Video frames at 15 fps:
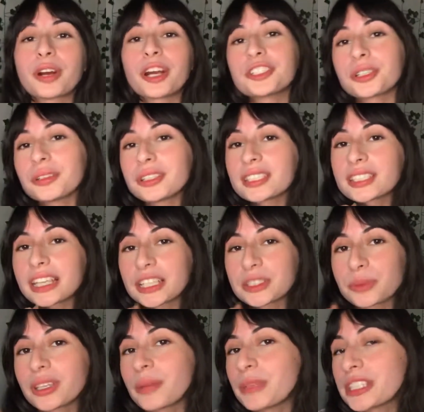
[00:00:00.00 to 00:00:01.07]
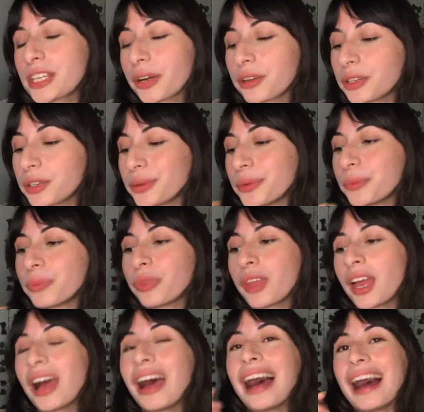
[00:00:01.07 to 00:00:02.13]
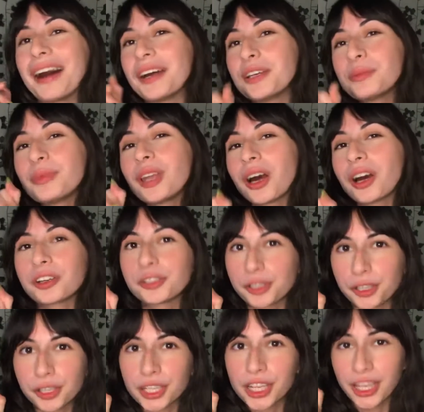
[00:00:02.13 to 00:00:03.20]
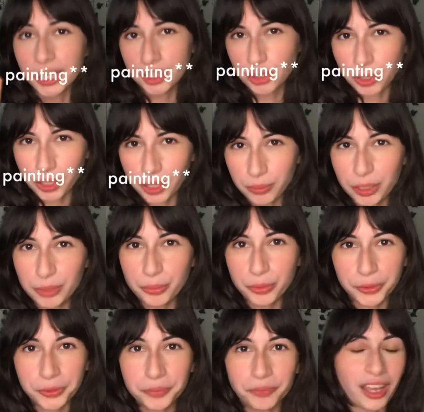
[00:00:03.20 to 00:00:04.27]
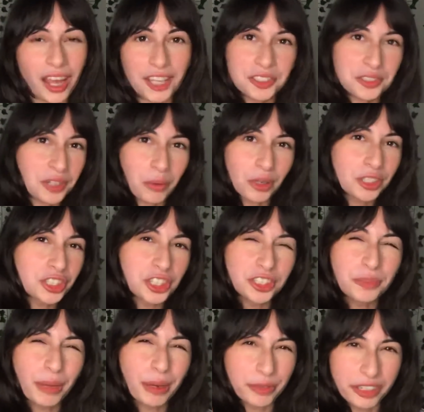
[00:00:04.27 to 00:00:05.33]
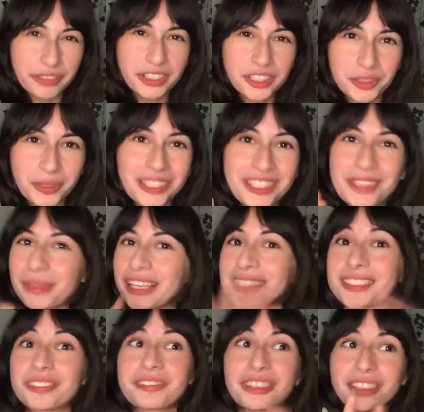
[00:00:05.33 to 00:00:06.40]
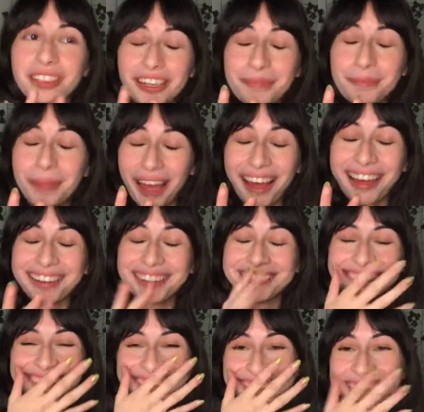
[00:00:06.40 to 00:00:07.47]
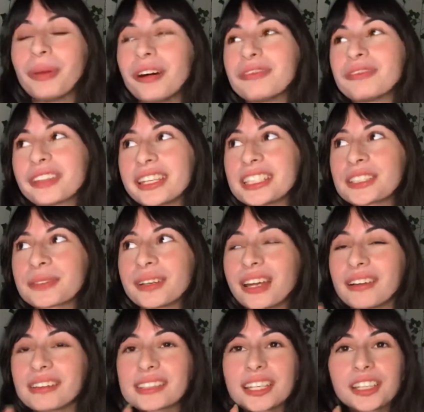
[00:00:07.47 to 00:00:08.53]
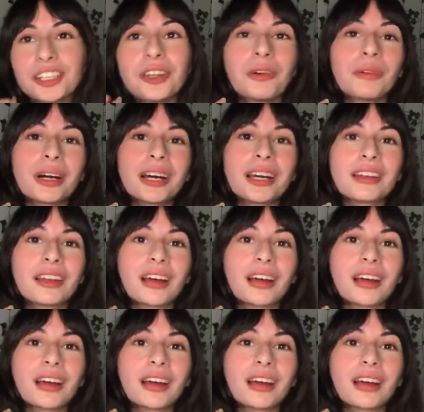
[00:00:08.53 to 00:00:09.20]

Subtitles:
I show you this next one, let me tell you, I am not good at drawing people. I do not want to show you my previous ones because they're really bad. But for this one, I was like, you know what?